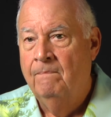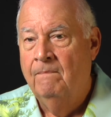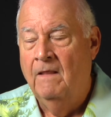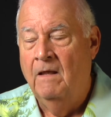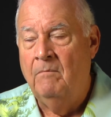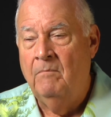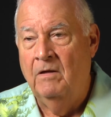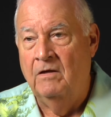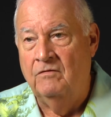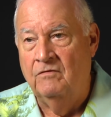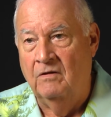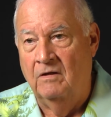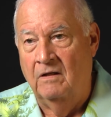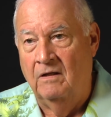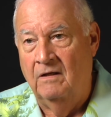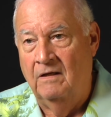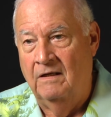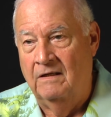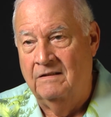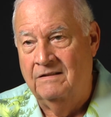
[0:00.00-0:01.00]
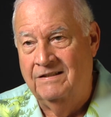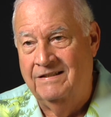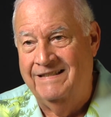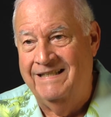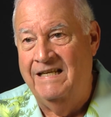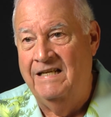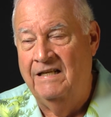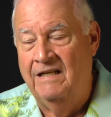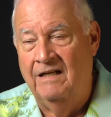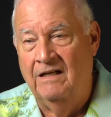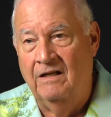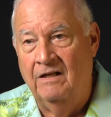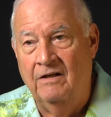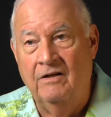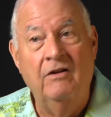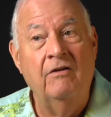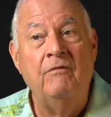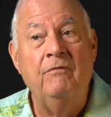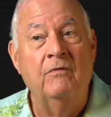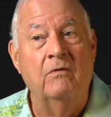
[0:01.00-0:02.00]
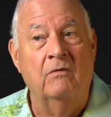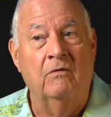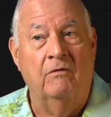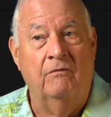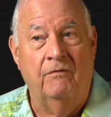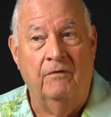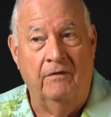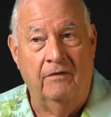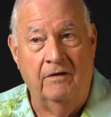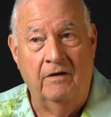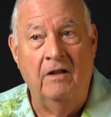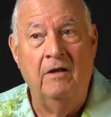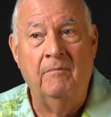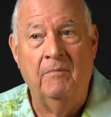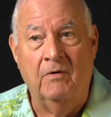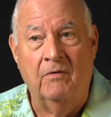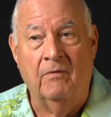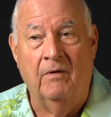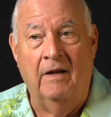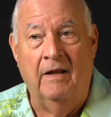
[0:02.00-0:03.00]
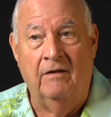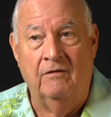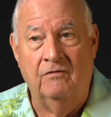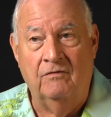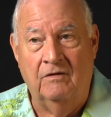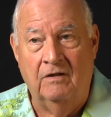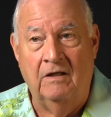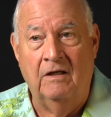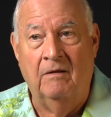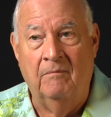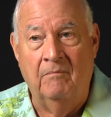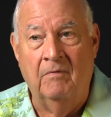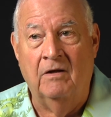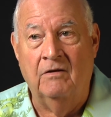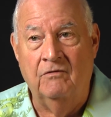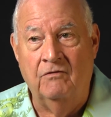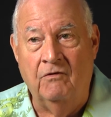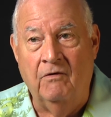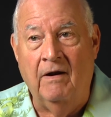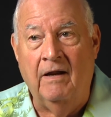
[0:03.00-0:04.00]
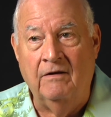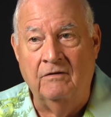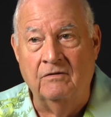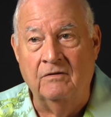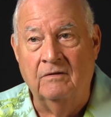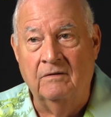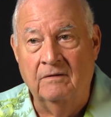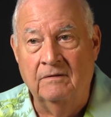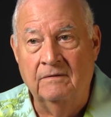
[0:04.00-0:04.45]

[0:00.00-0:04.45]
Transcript: that makes it exceedingly difficult for the Democrats to get much traction.